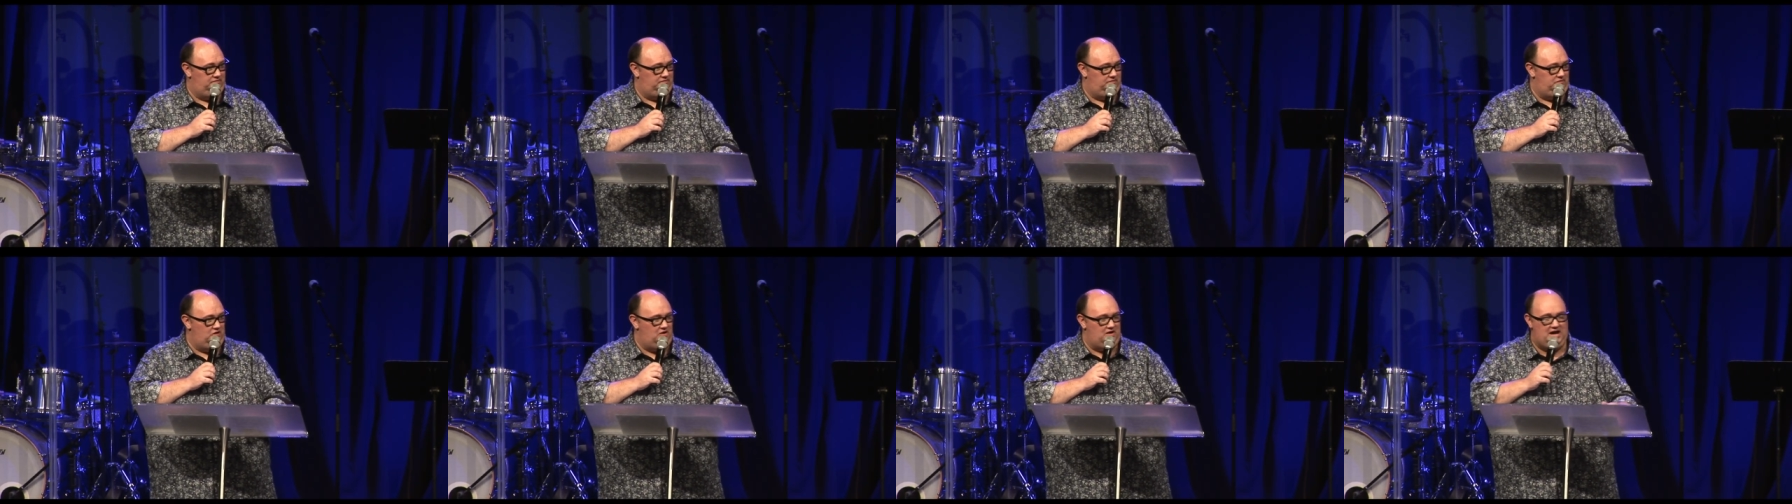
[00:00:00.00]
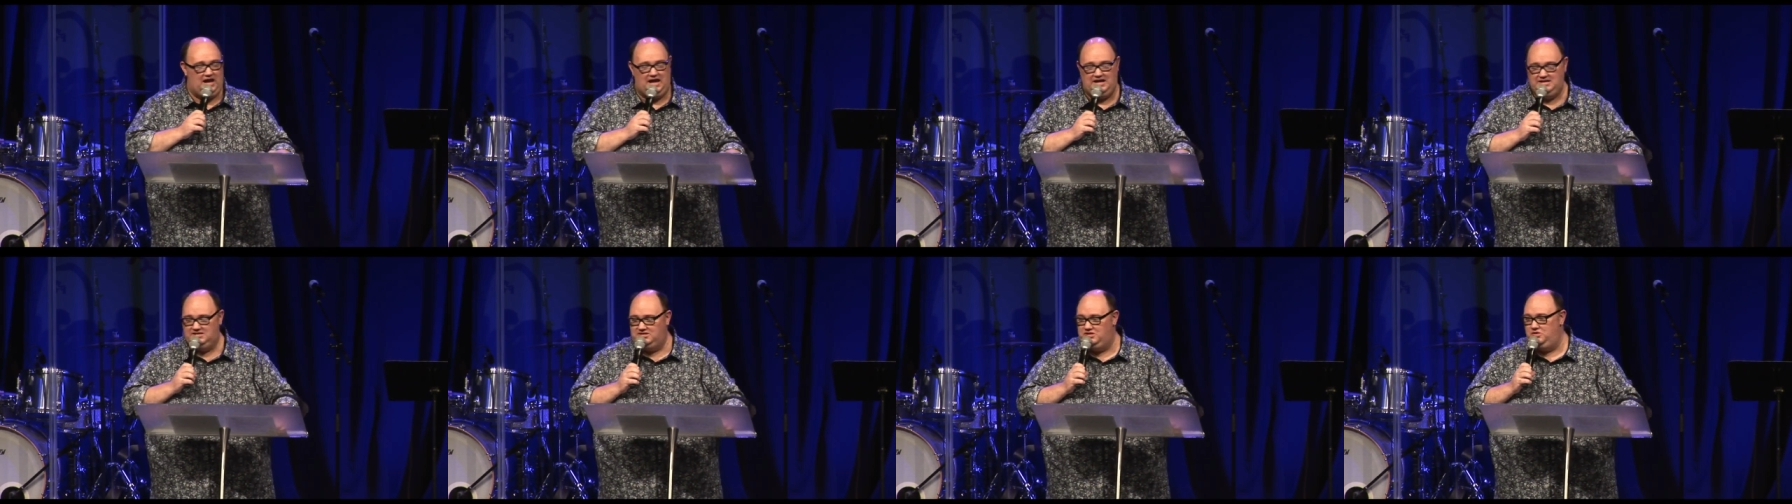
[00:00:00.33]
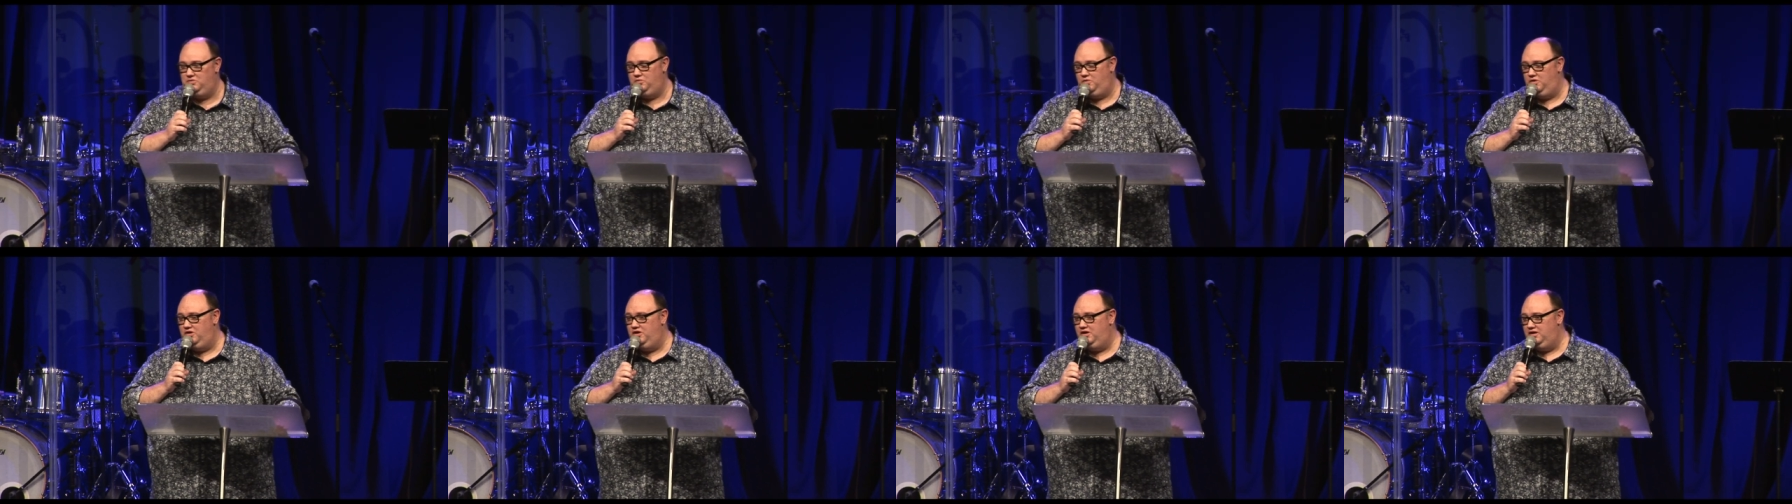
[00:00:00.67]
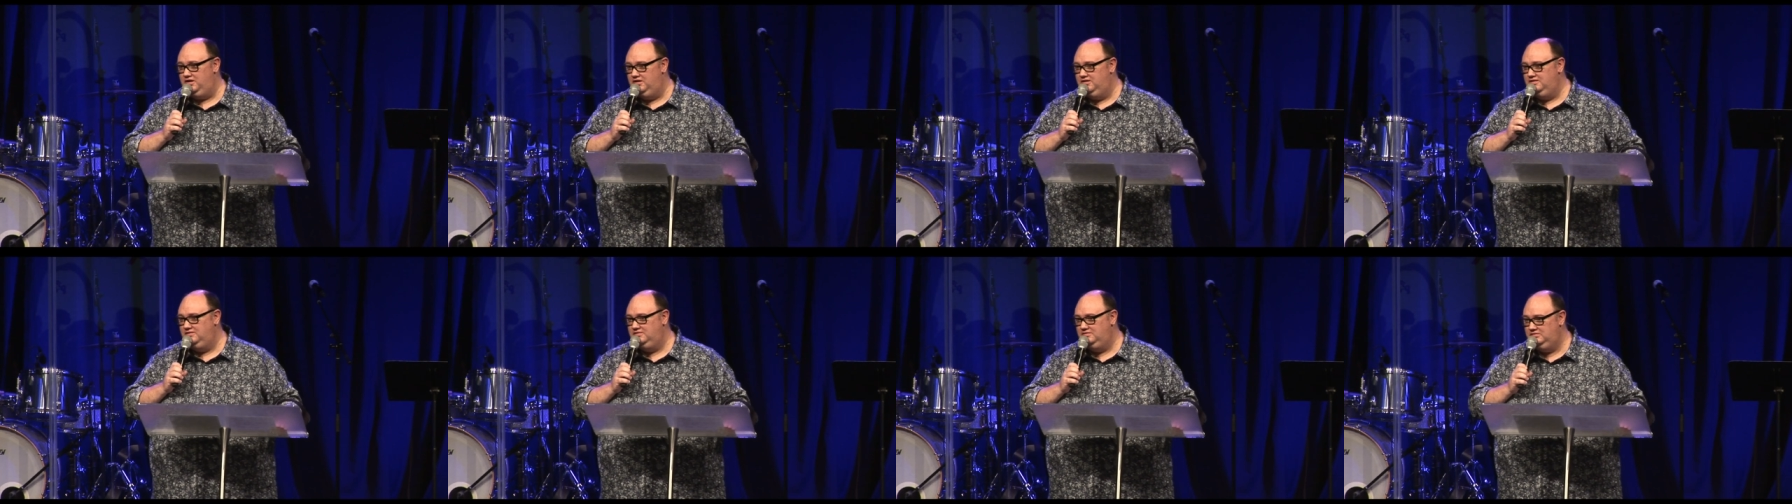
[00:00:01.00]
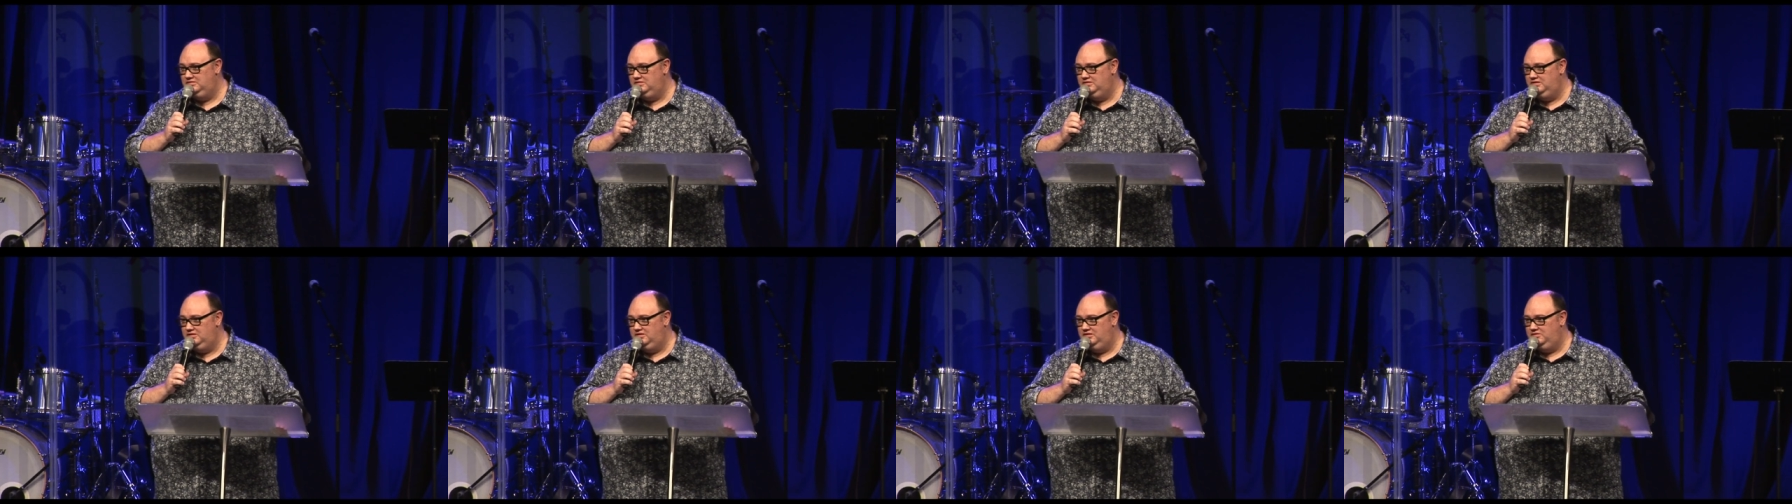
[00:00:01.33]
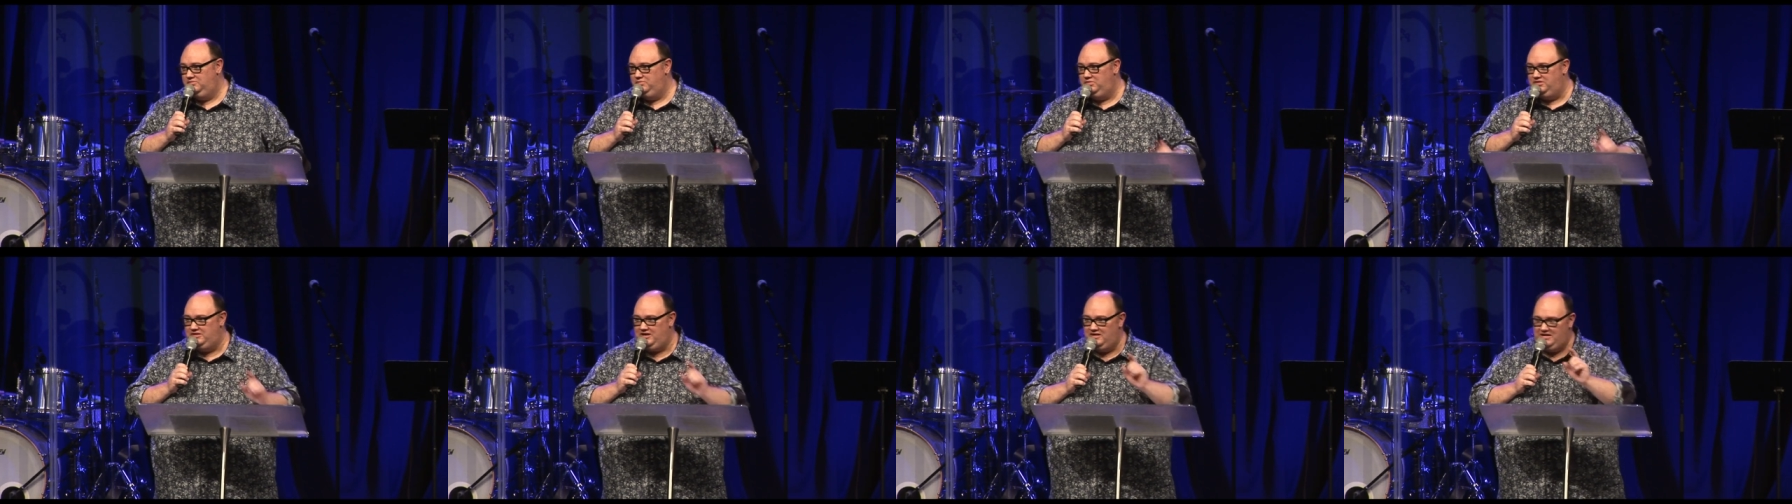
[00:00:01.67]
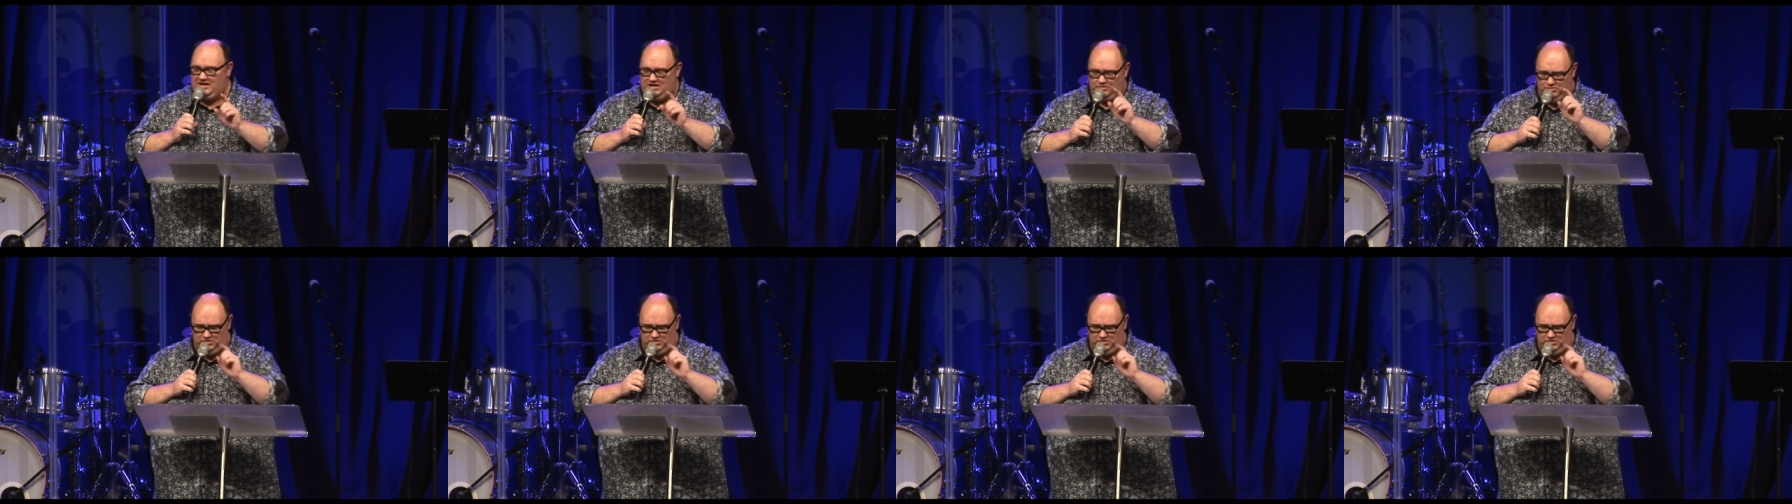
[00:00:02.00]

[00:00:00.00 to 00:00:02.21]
Not us at work, but that they